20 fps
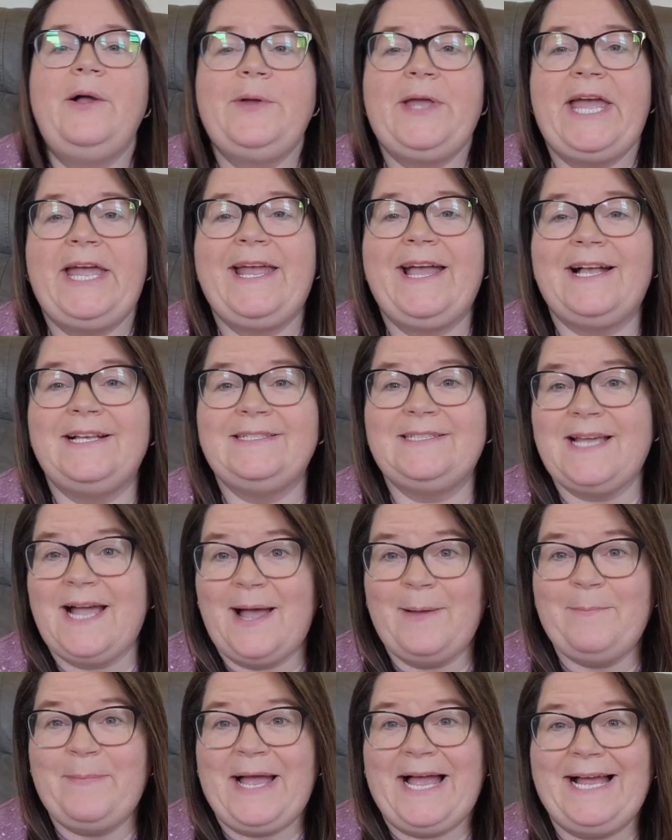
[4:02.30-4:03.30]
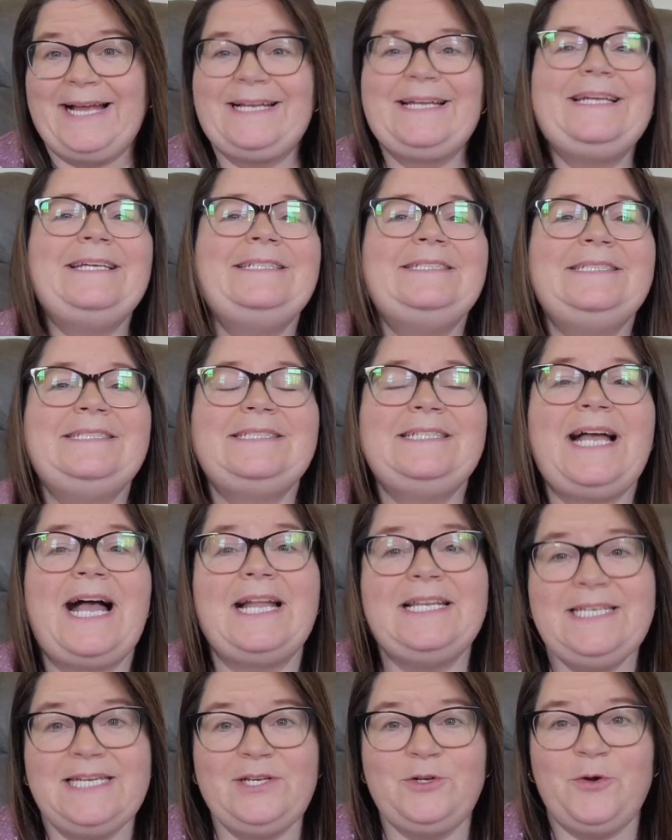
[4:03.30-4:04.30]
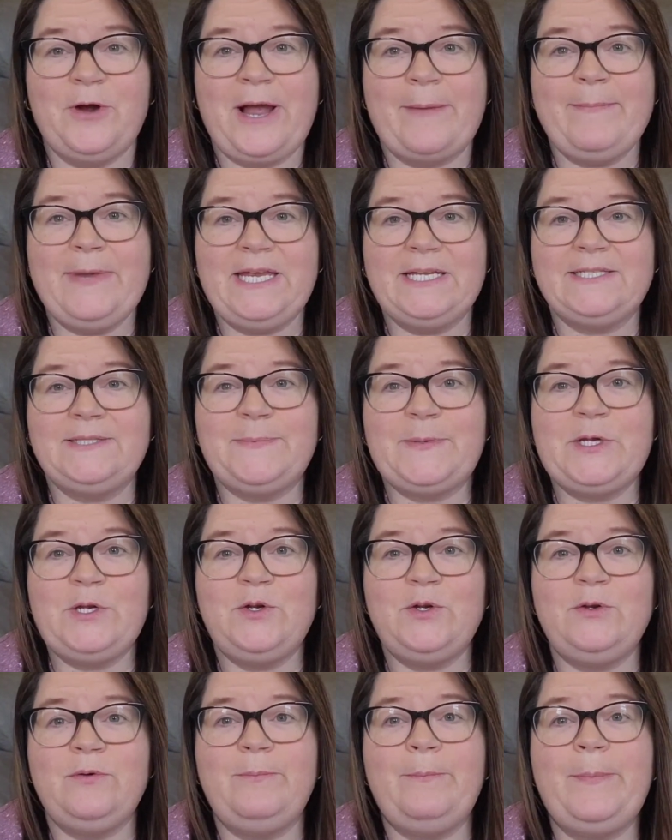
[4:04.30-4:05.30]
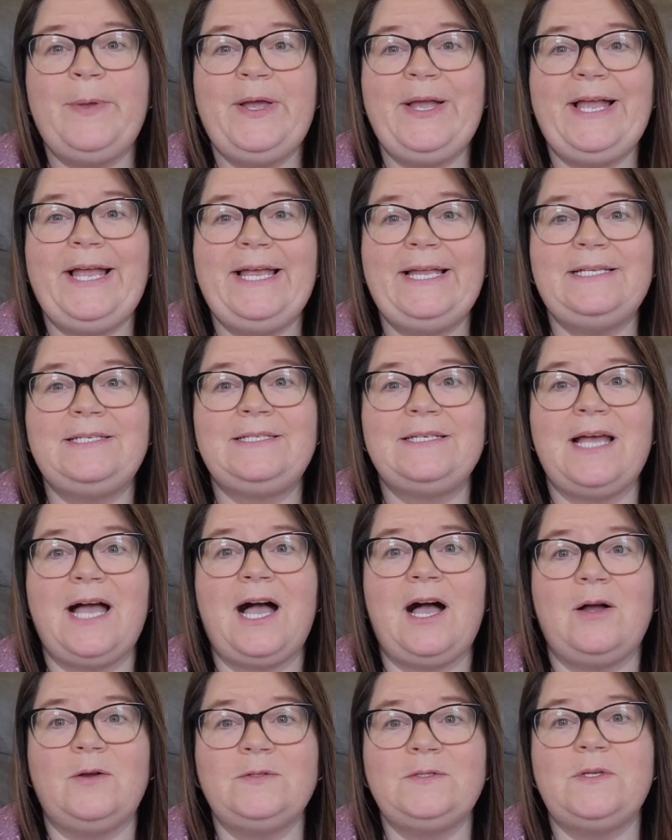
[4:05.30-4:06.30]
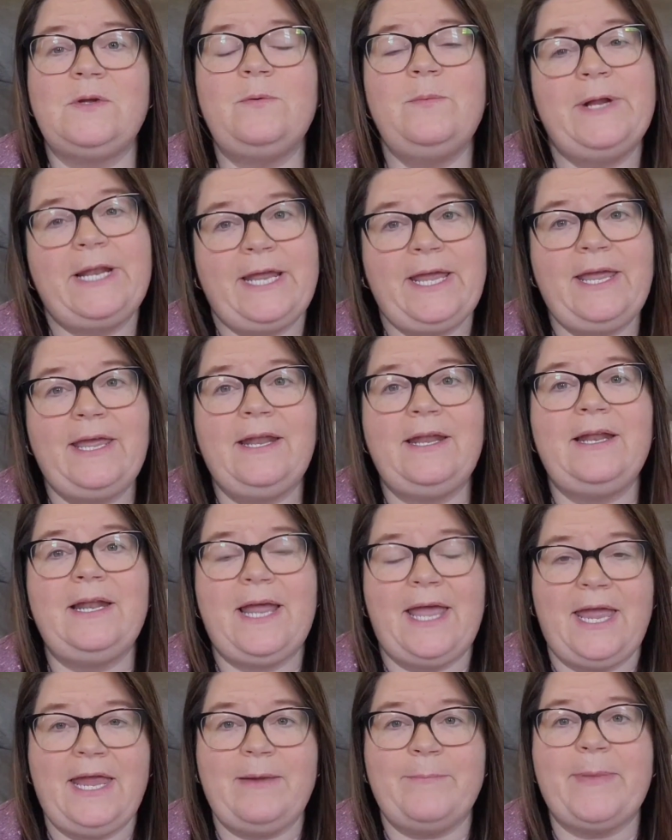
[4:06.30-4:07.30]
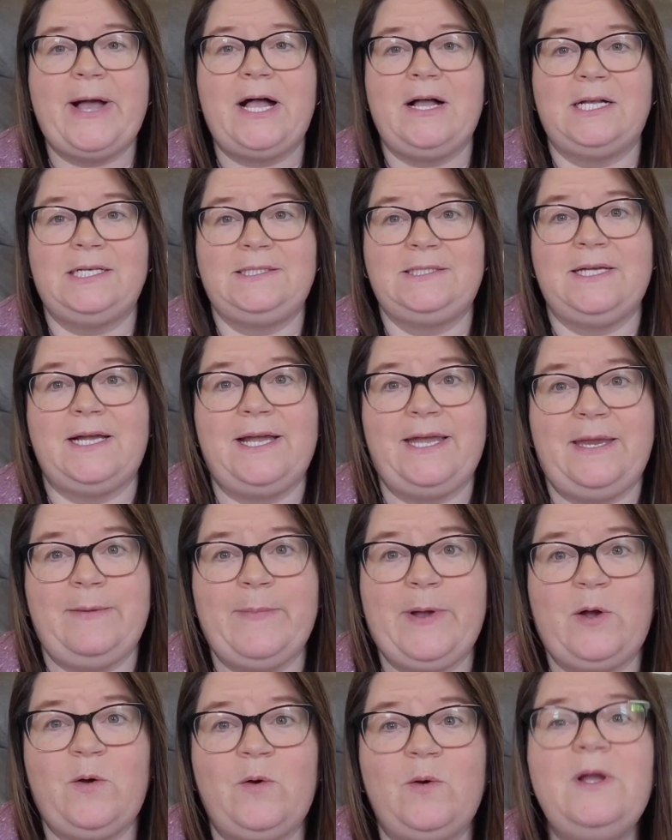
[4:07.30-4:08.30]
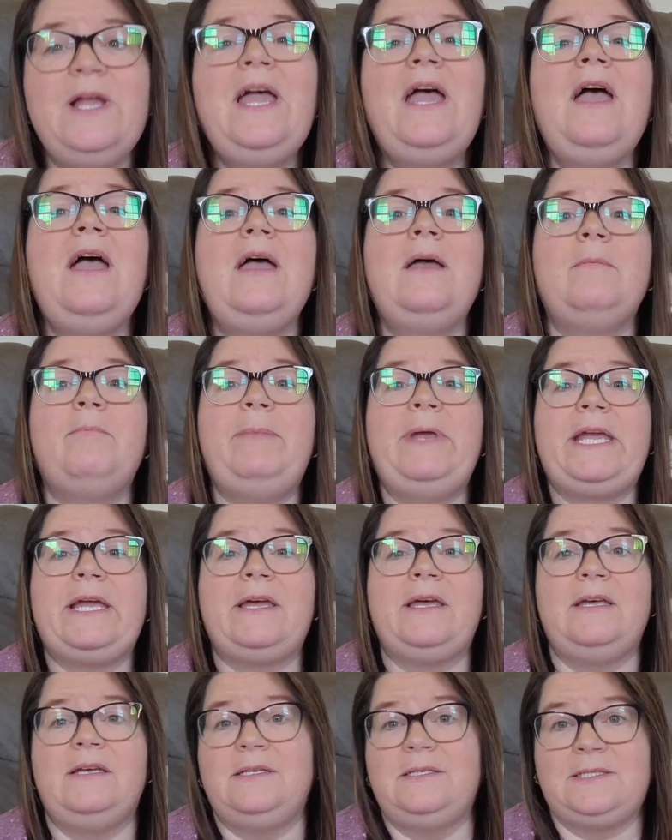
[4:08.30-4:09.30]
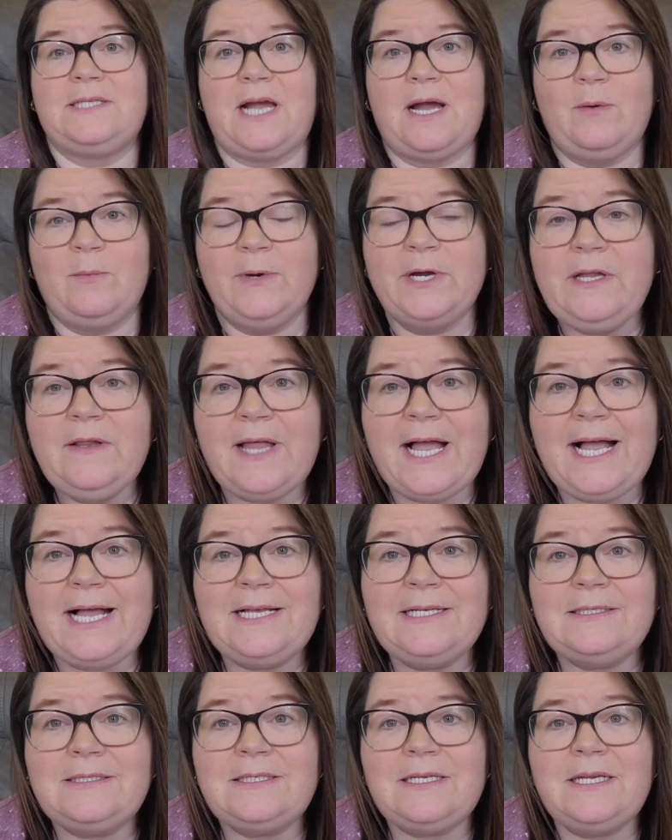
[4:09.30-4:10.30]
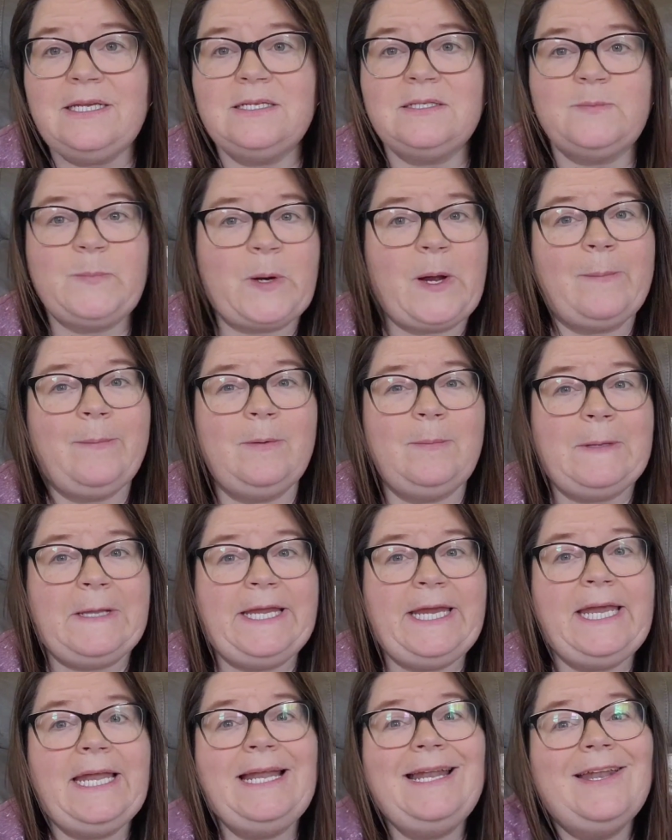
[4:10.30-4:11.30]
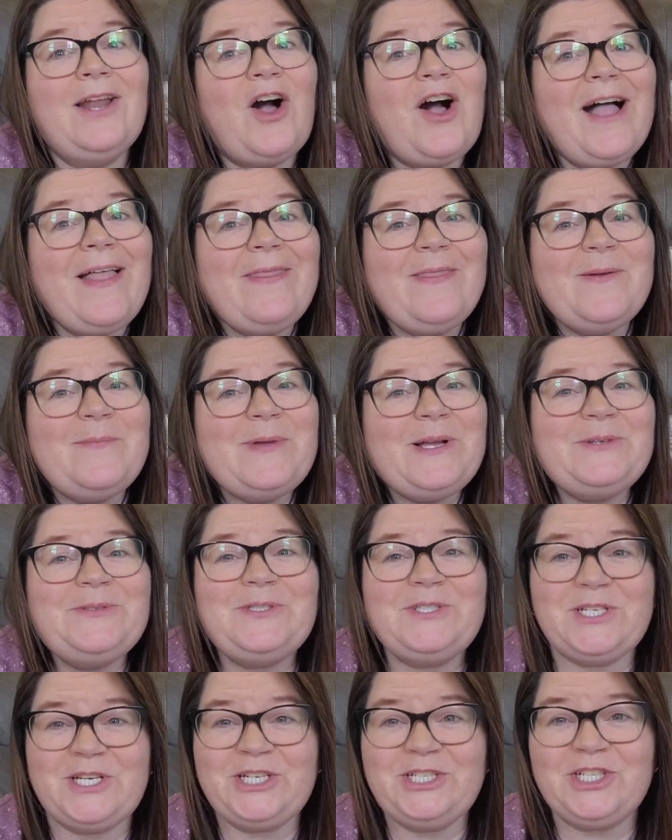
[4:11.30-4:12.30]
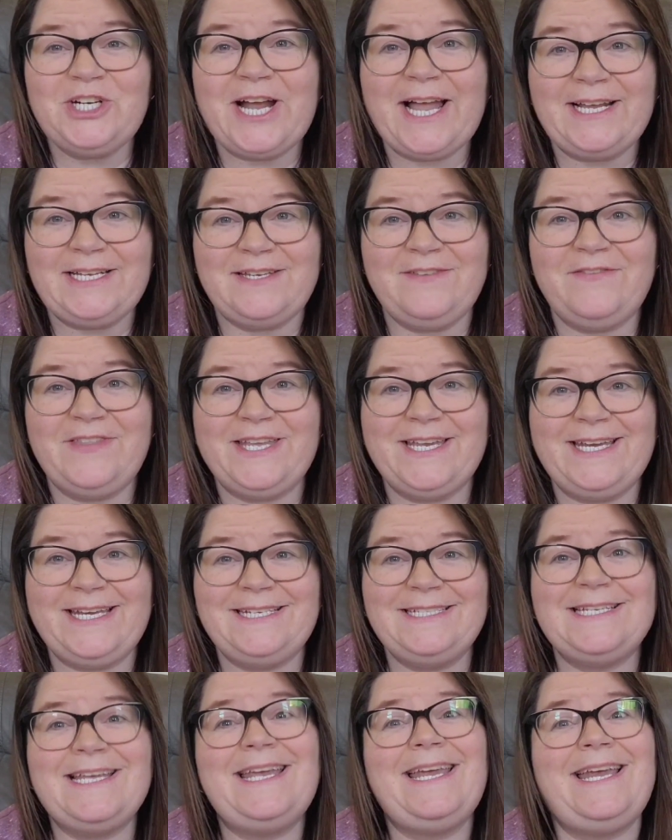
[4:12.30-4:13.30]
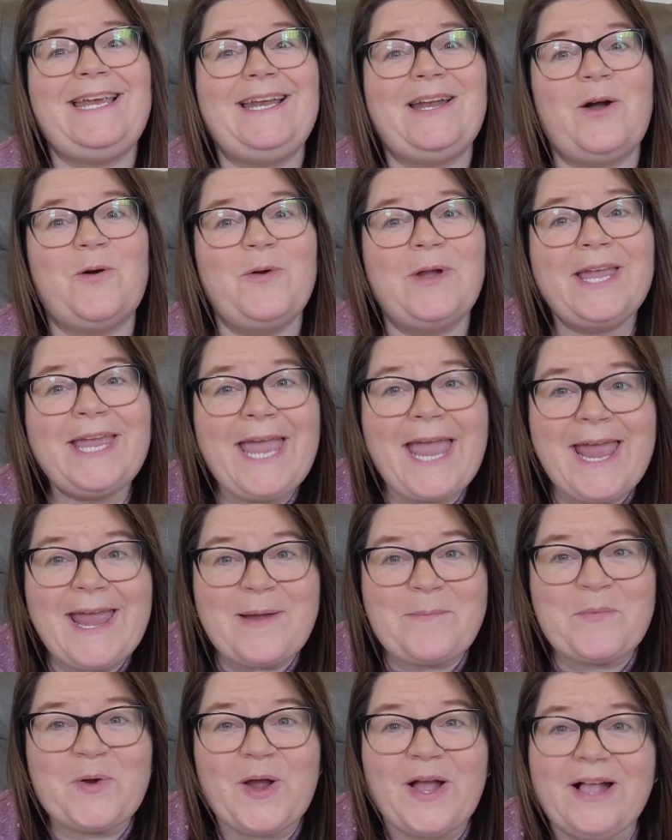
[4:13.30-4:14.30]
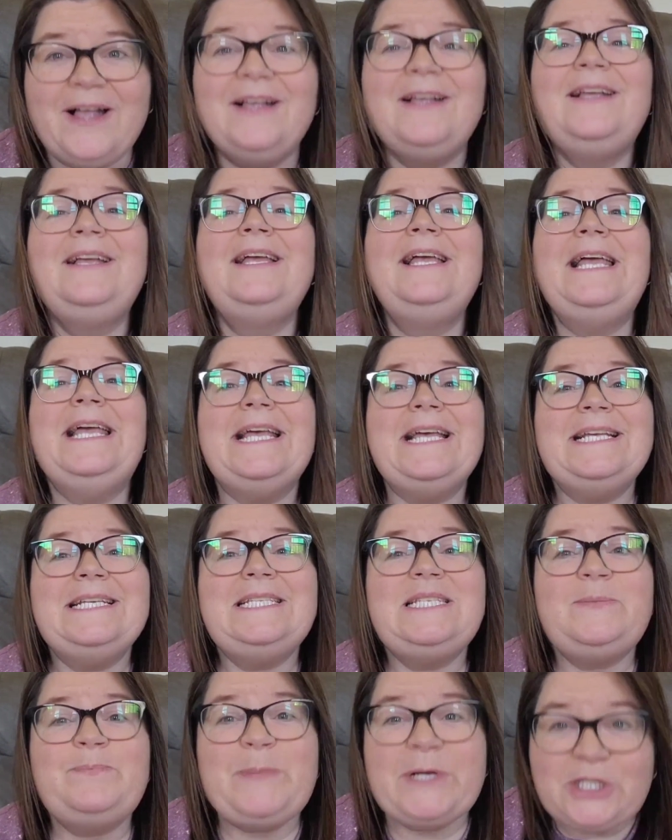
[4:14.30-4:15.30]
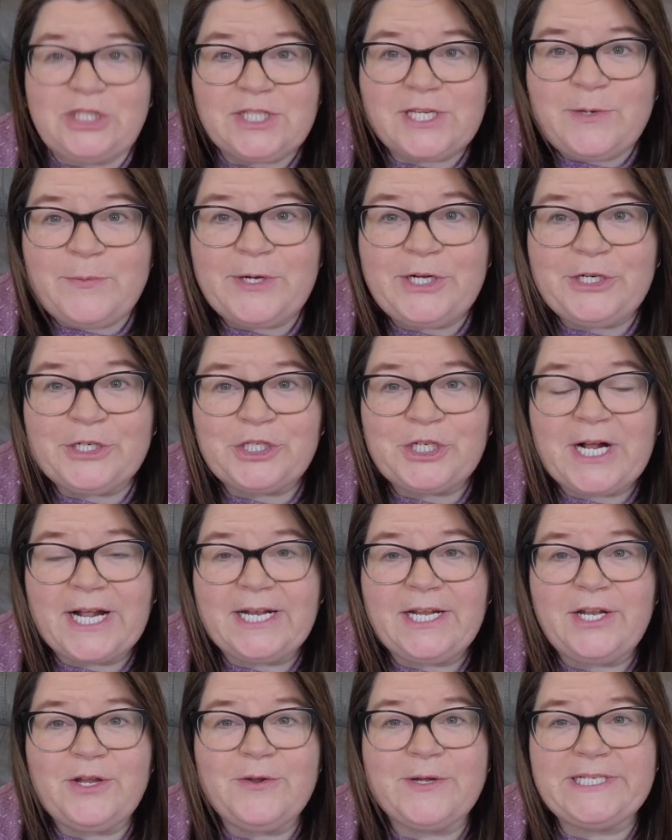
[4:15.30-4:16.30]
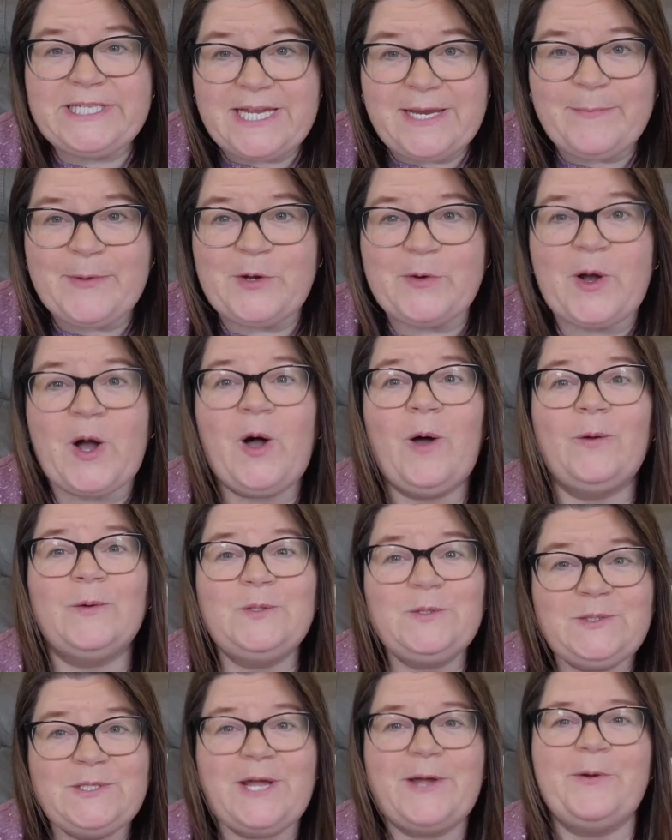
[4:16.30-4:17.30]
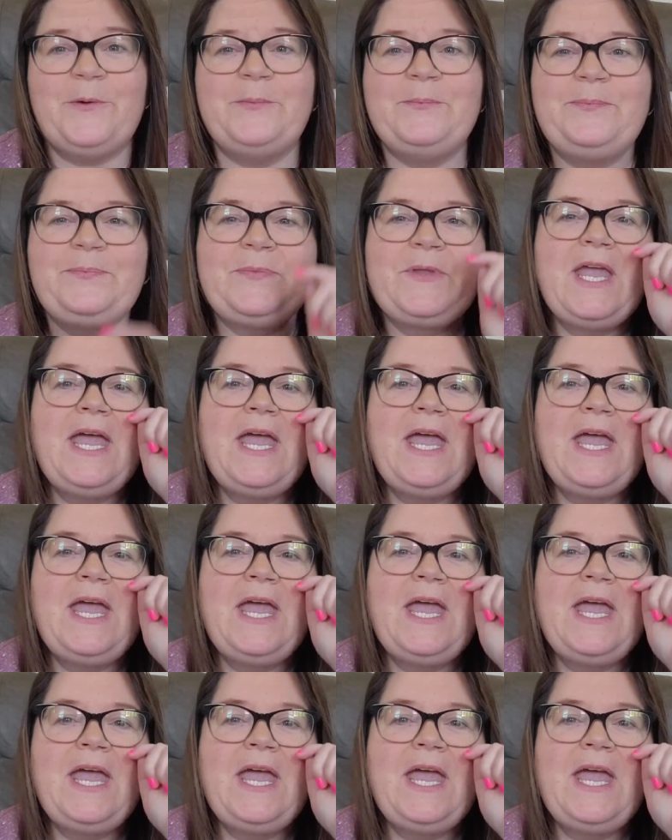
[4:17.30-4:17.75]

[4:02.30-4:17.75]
Okay guys, I'm back. I did grab me a spoon, but I also went ahead and ate my acai bowl because I realized it's probably not the most attractive thing to eat on camera, especially when you're trying to do a Temu haul. So